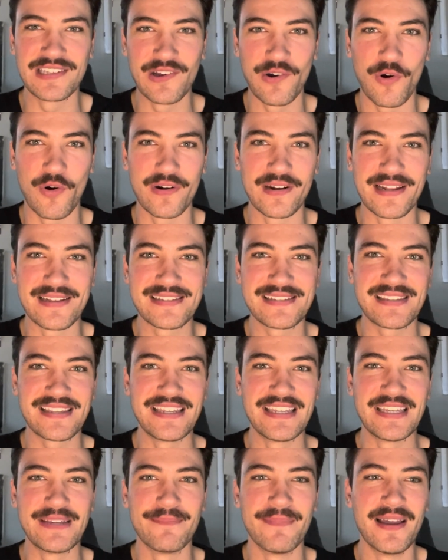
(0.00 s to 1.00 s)
Hornets
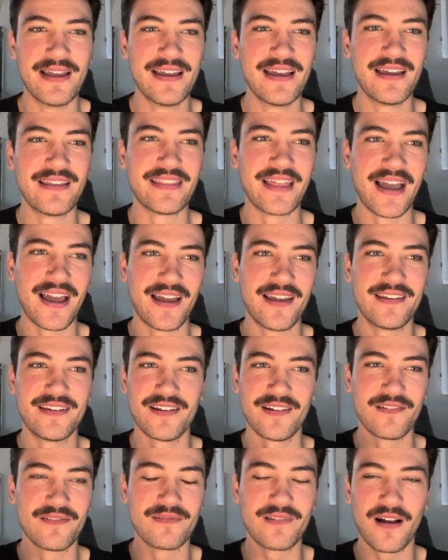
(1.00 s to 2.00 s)
team that,
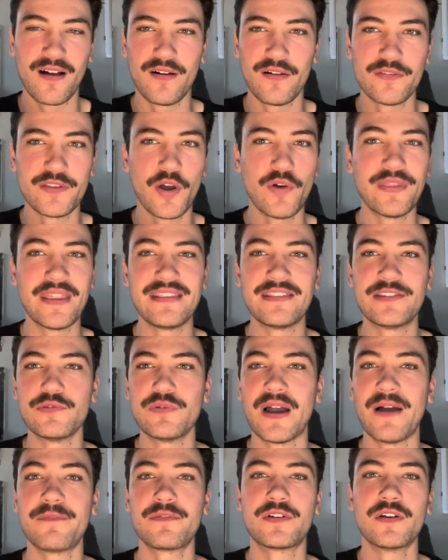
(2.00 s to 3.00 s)
although they
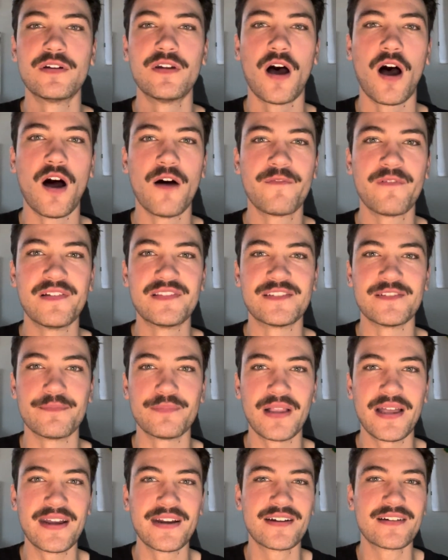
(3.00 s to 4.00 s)
do have good offensive
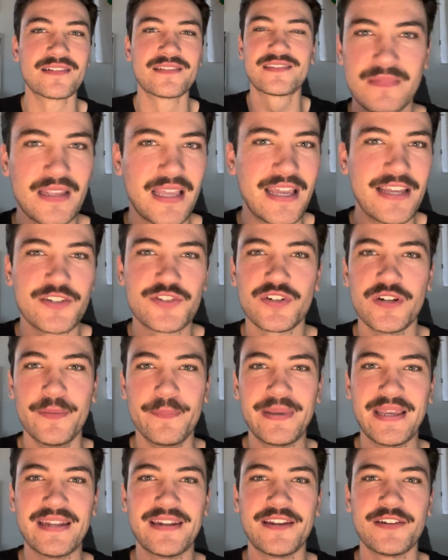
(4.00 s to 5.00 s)
players, it
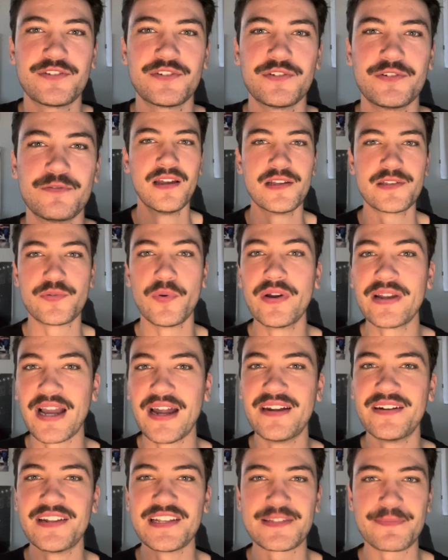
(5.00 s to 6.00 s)
shouldn't be an issue. So
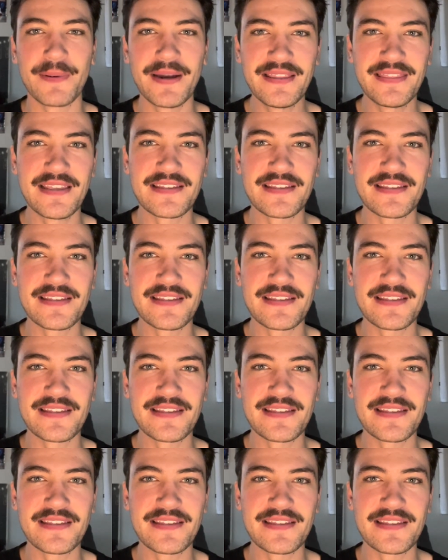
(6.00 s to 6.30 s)
again, despite this